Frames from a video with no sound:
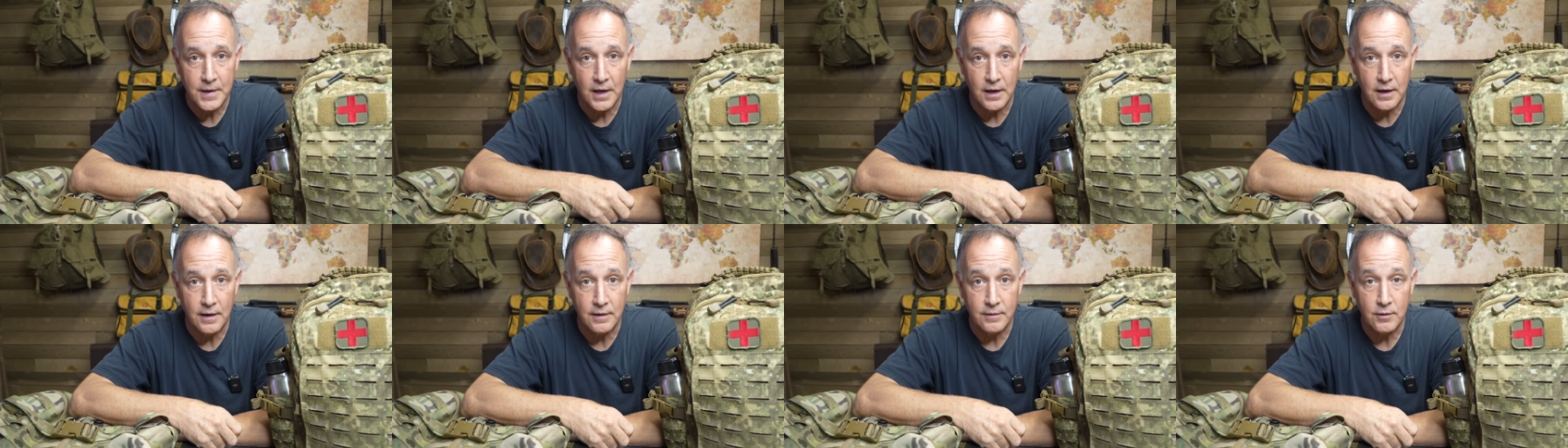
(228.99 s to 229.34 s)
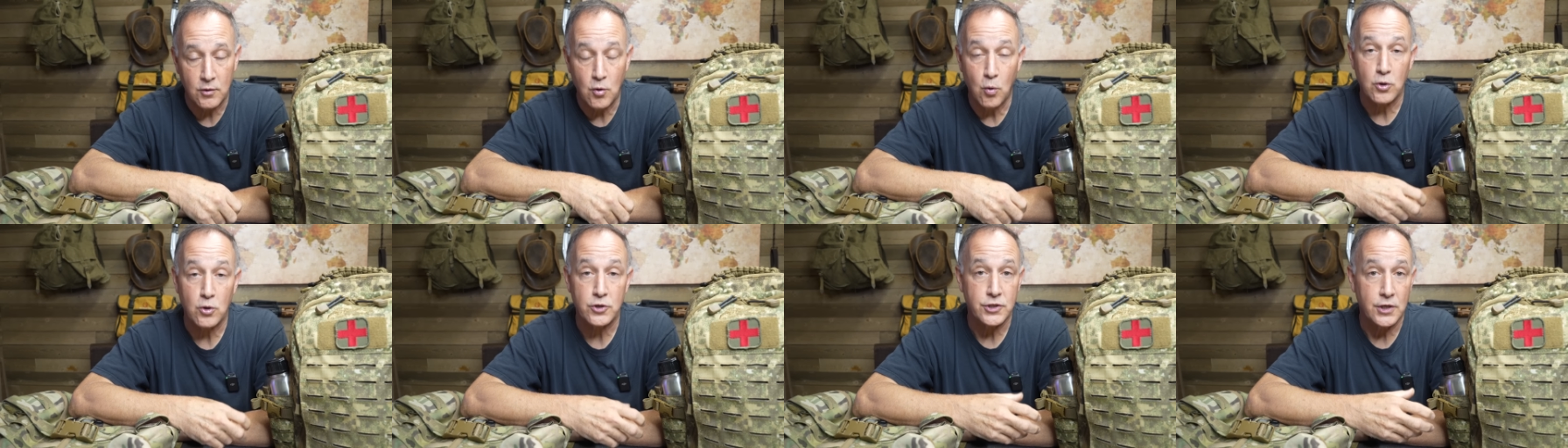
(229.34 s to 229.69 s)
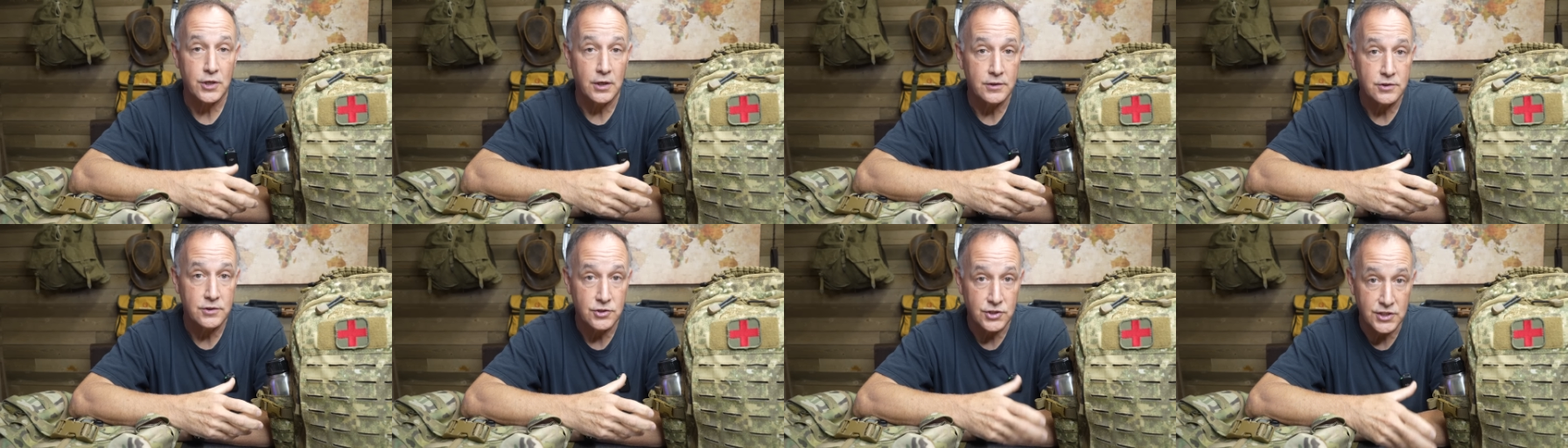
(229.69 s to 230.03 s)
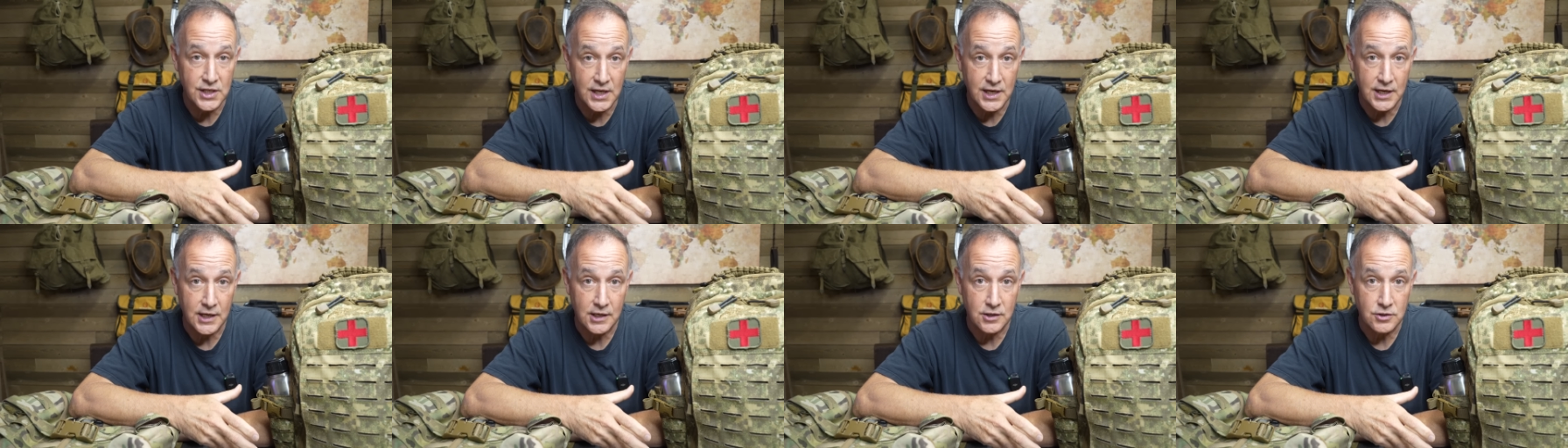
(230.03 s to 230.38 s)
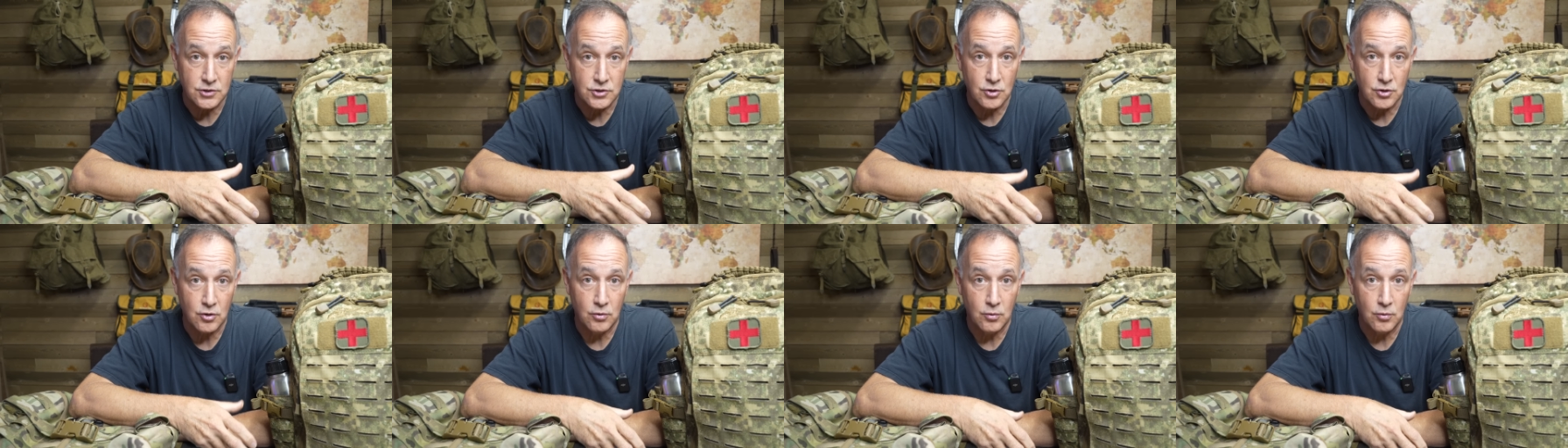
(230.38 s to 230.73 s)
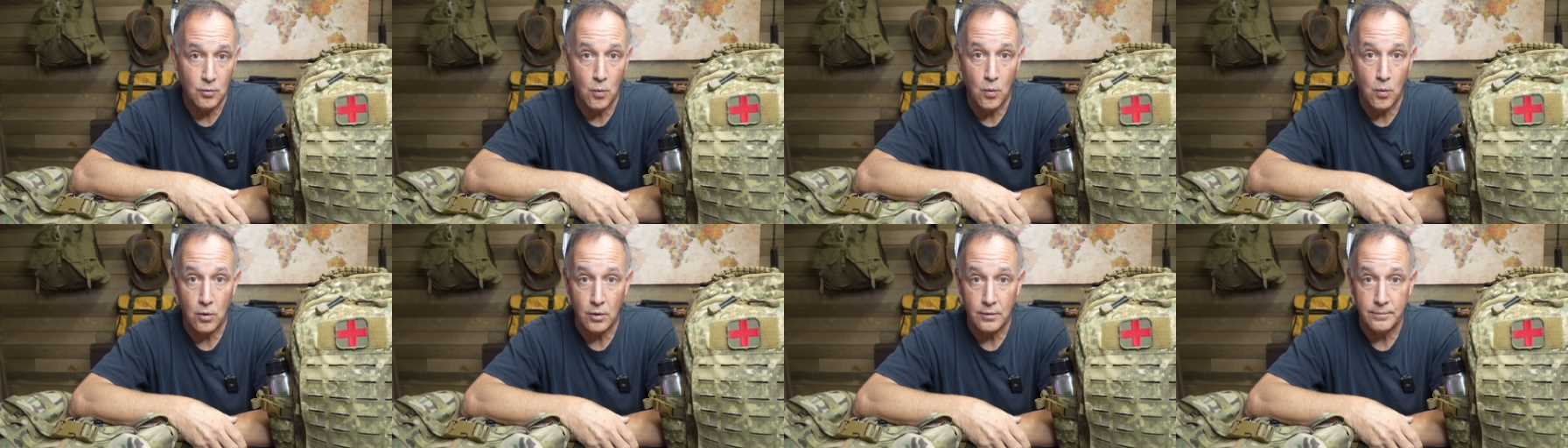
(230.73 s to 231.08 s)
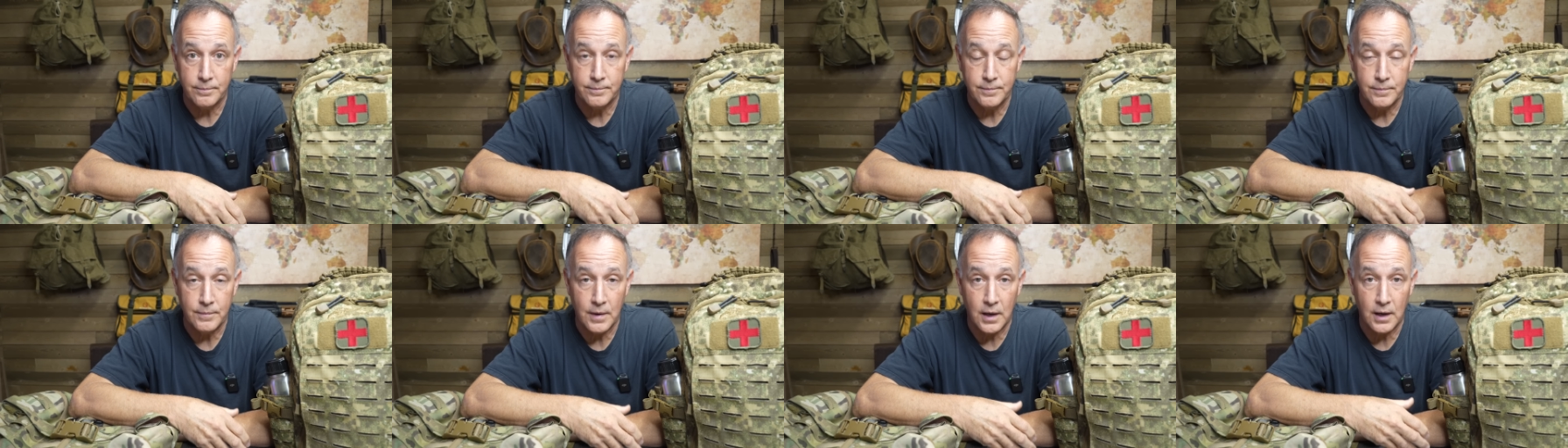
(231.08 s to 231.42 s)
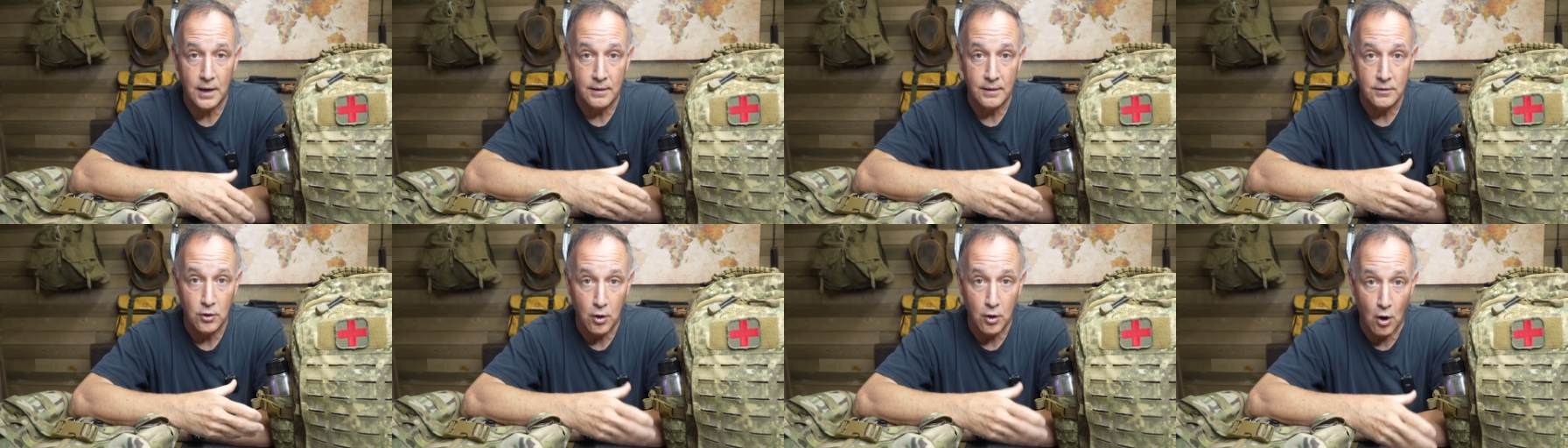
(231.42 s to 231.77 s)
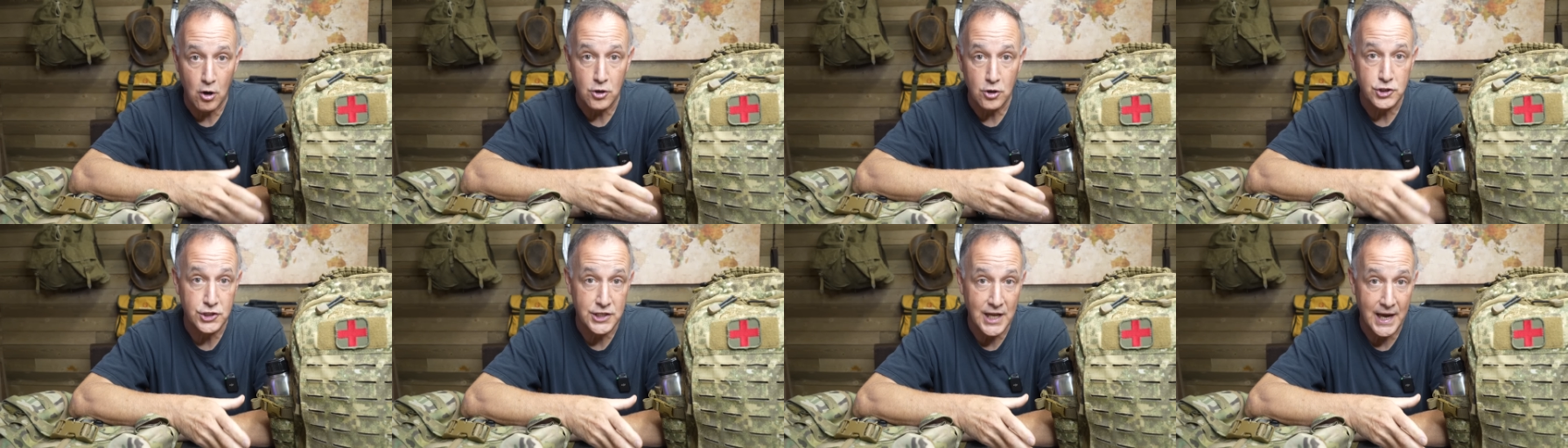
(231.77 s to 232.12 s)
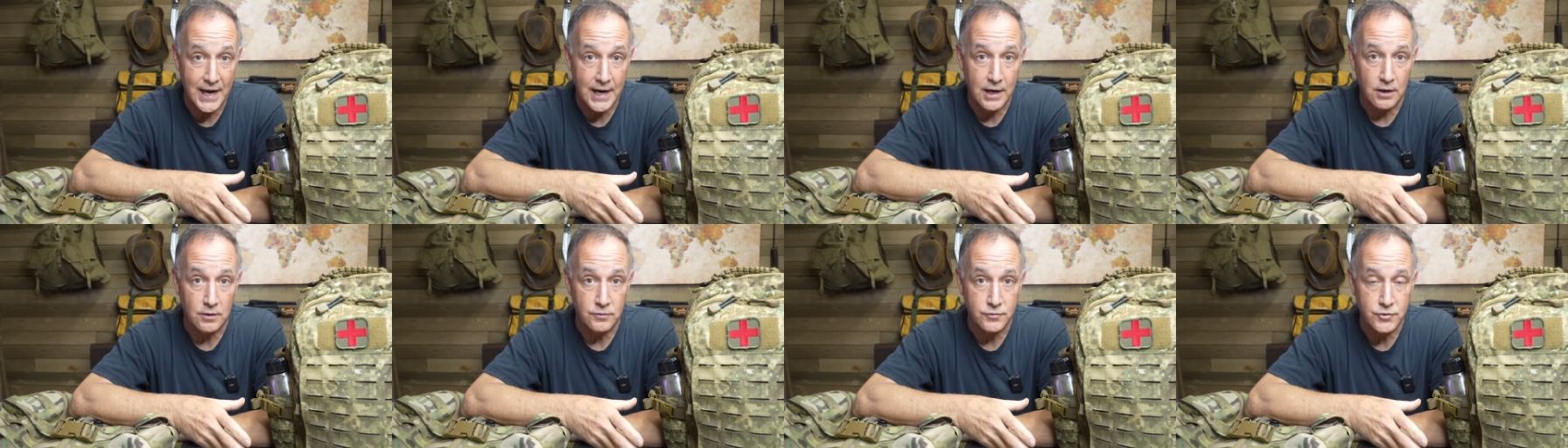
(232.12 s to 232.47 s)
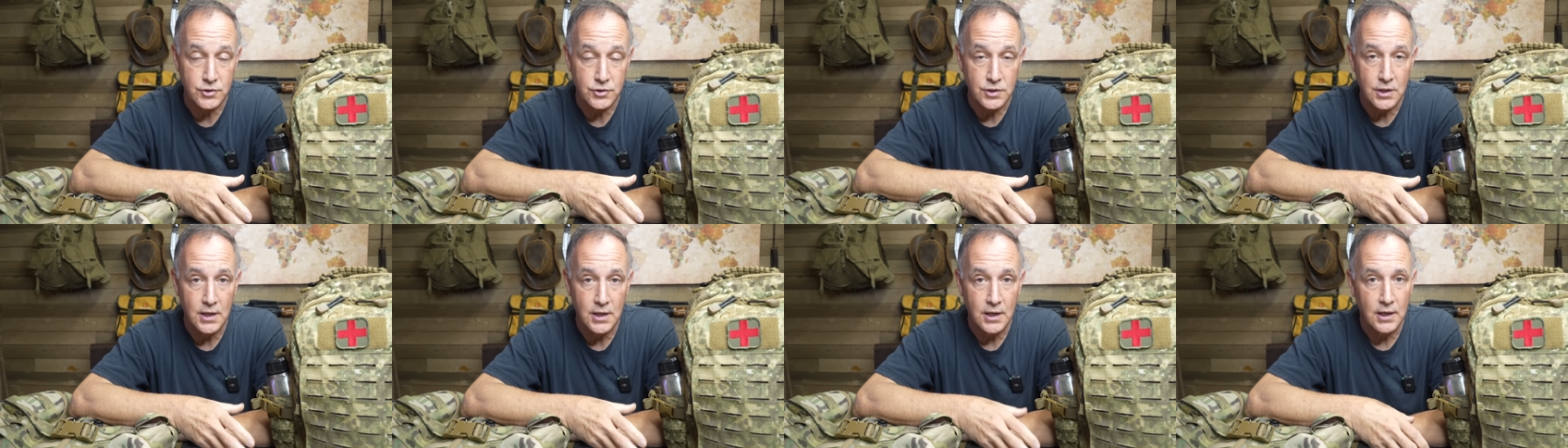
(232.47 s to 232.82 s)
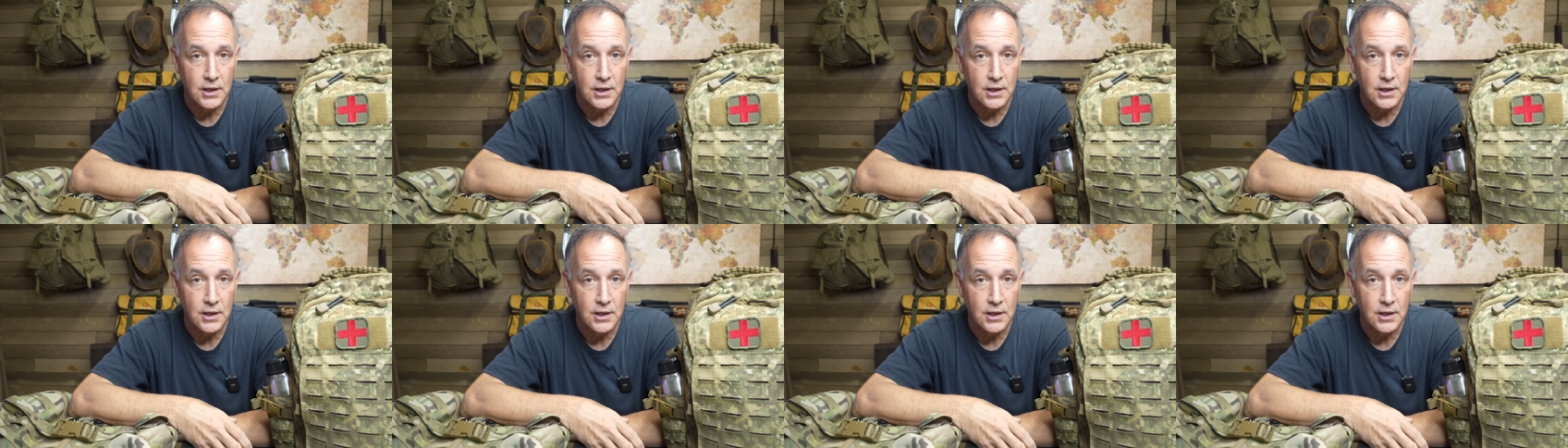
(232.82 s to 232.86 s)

Uh, of course, cities or uh, large towns.